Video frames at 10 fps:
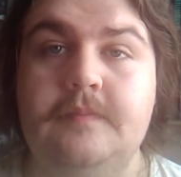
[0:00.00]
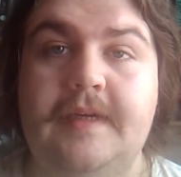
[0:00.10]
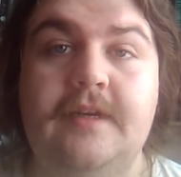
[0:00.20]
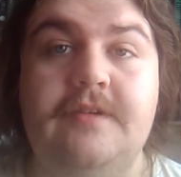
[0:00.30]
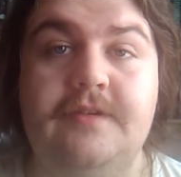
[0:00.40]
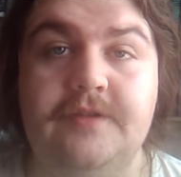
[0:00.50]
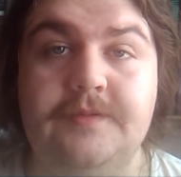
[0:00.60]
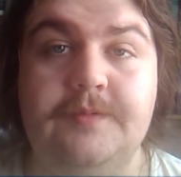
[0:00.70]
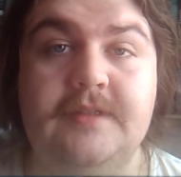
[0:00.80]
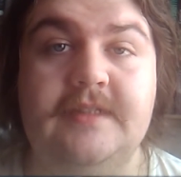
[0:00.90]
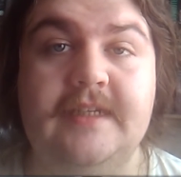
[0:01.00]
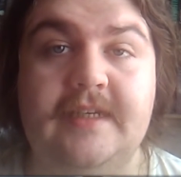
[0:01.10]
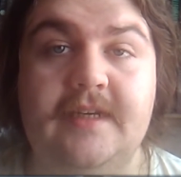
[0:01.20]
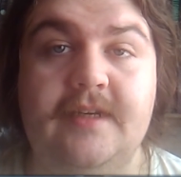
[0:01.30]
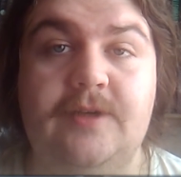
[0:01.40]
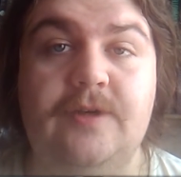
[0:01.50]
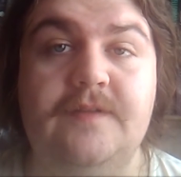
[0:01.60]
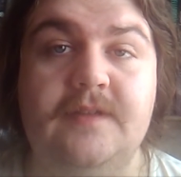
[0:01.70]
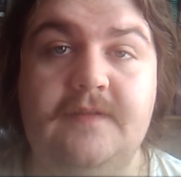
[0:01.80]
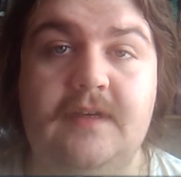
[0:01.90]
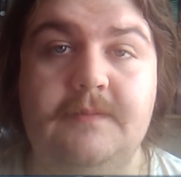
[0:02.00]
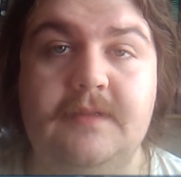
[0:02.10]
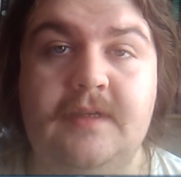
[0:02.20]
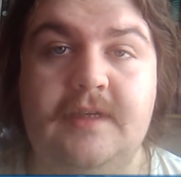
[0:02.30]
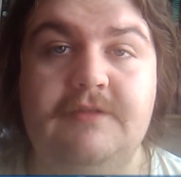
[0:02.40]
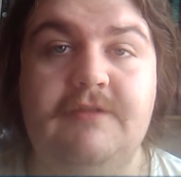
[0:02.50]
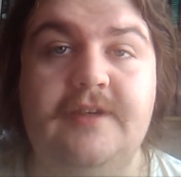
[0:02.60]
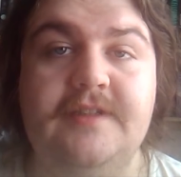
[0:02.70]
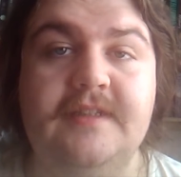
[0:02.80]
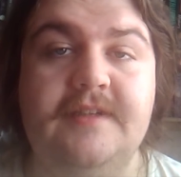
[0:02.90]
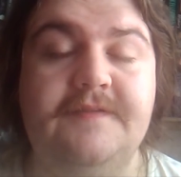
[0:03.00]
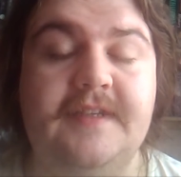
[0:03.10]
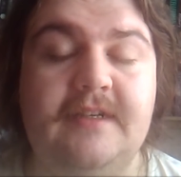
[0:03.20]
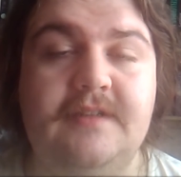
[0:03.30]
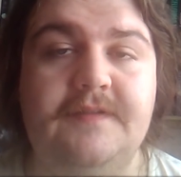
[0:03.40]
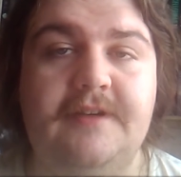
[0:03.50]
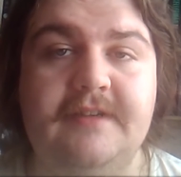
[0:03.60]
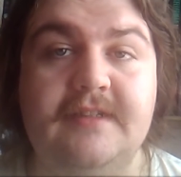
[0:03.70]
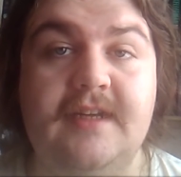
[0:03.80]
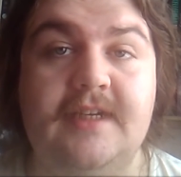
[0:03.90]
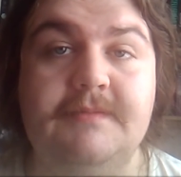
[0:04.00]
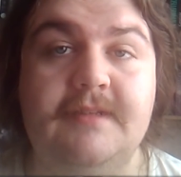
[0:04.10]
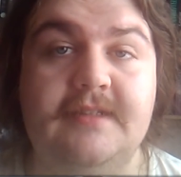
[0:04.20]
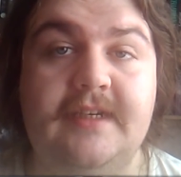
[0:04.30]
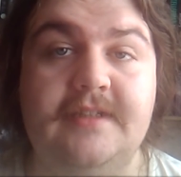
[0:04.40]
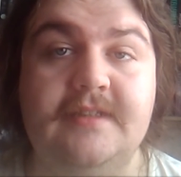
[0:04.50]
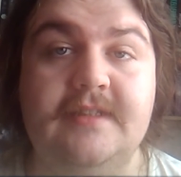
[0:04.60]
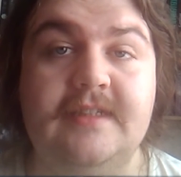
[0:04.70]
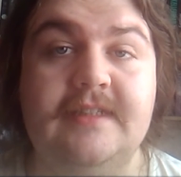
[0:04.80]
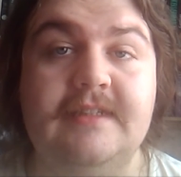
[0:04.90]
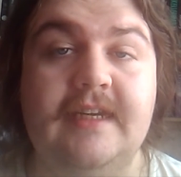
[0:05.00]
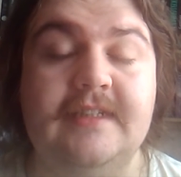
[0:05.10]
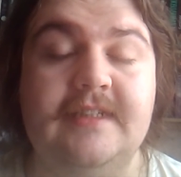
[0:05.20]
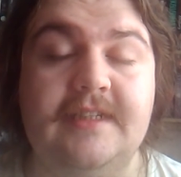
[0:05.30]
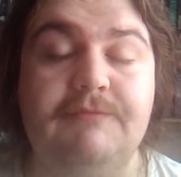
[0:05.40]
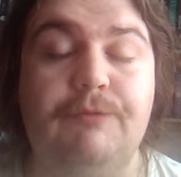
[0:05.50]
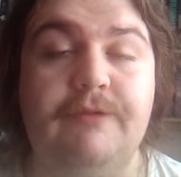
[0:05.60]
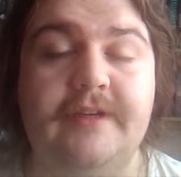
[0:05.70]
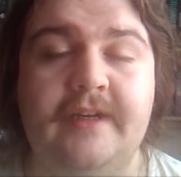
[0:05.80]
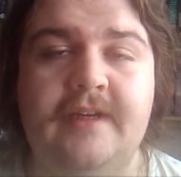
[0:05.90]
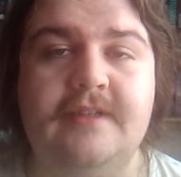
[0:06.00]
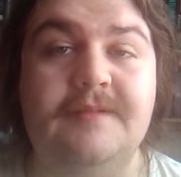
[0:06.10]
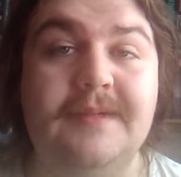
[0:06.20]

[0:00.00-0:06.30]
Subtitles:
In other news, but sticking on a COVID development, the rise of Delta variants and hospitalisations has seen a warning to